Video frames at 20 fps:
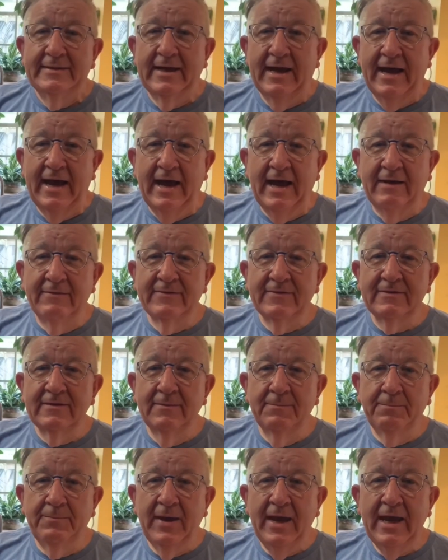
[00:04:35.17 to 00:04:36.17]
to have
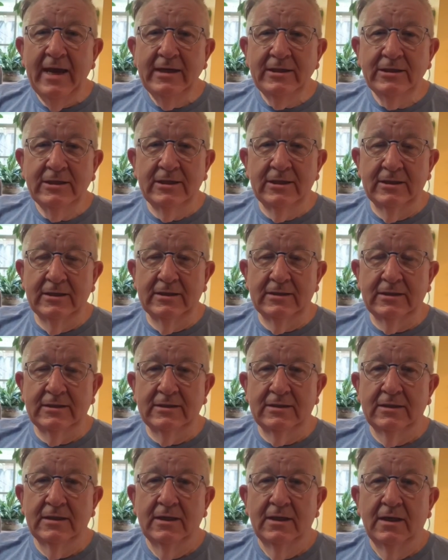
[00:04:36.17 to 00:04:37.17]
some
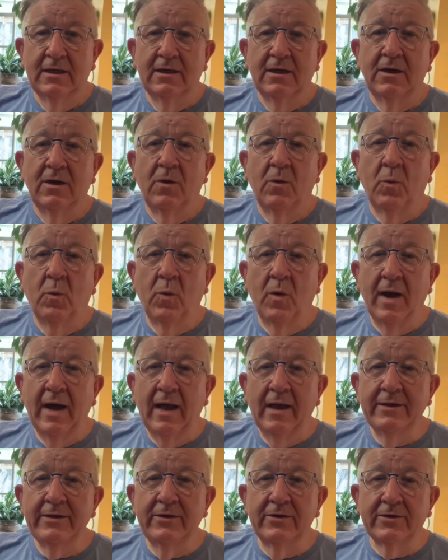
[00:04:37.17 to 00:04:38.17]
patience
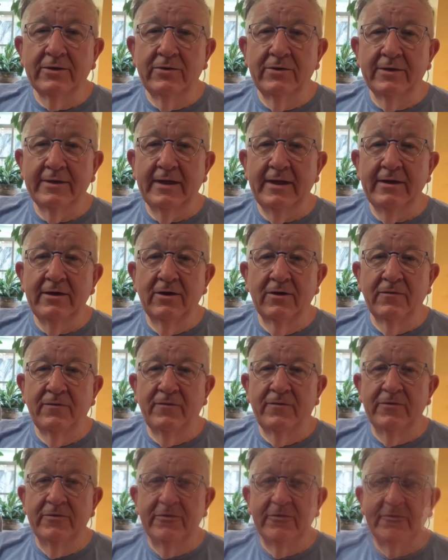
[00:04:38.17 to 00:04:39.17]
while you're cooking your
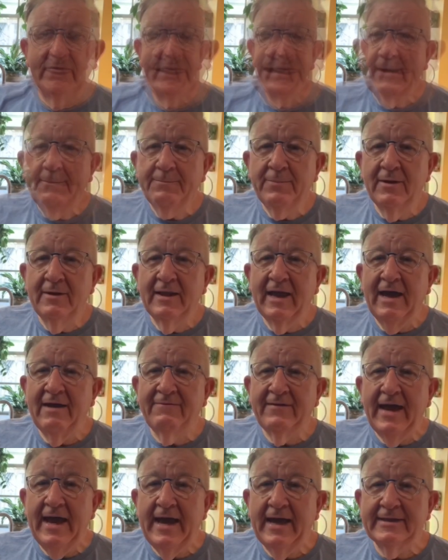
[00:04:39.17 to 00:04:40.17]
food. People
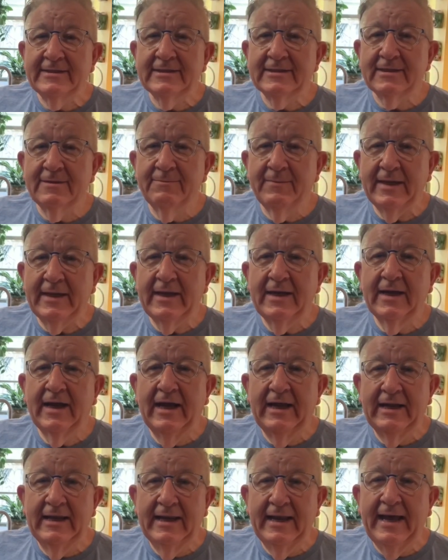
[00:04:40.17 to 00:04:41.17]
have asked me
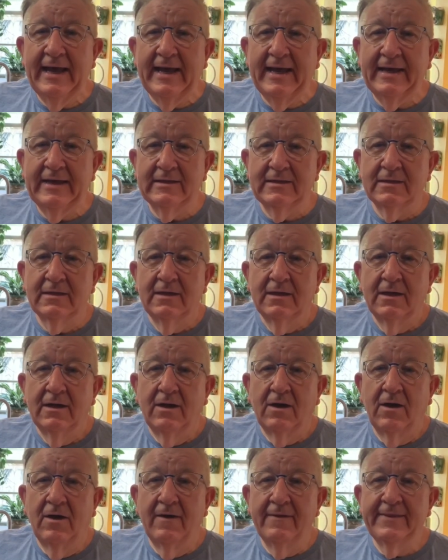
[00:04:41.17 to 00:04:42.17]
a lot
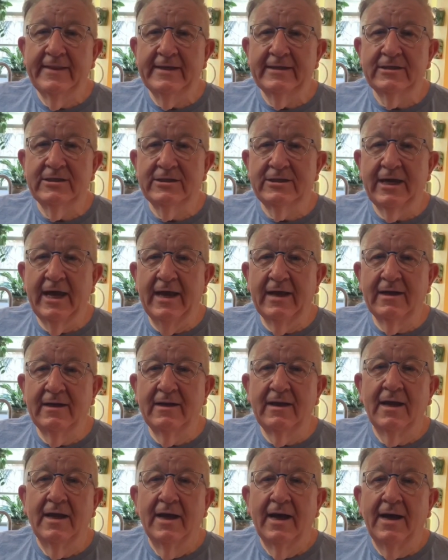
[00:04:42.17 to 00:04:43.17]
on this
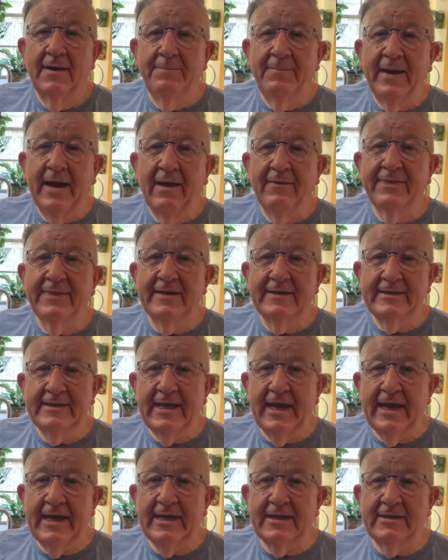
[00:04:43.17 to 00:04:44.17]
channel about the
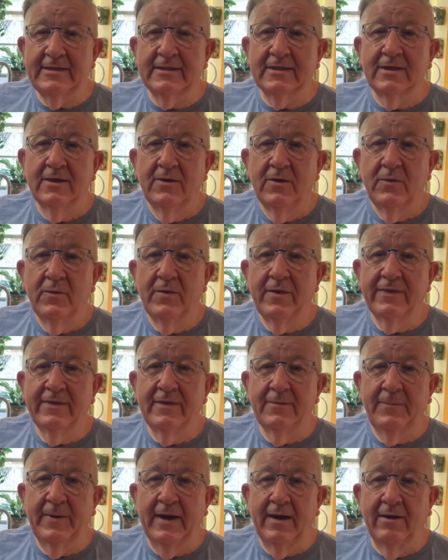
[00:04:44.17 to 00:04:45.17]
taste with the
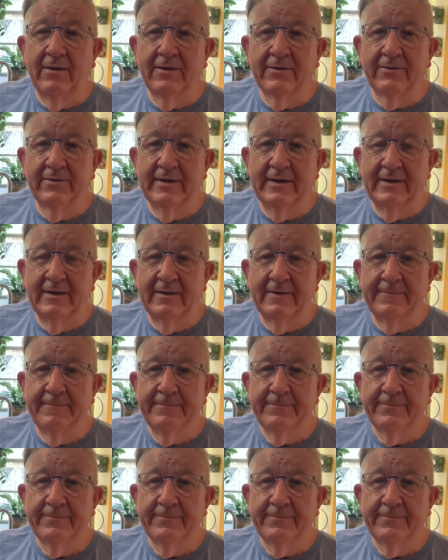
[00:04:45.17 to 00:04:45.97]
Power Grill.